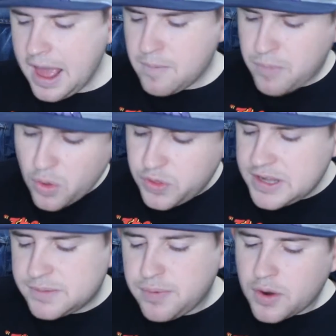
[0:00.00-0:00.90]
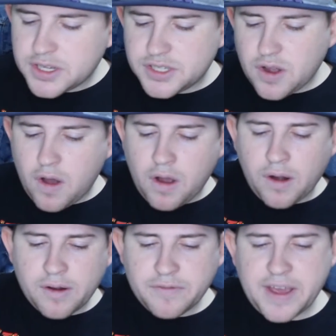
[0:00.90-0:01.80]
Both these books
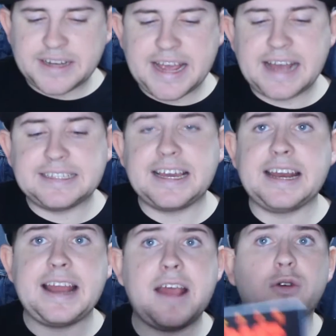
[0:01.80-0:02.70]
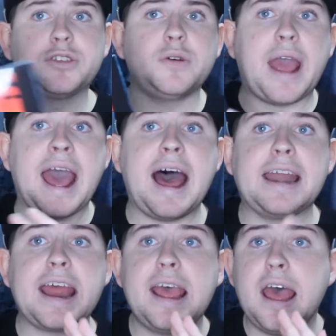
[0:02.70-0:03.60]
are fantastic, and they also add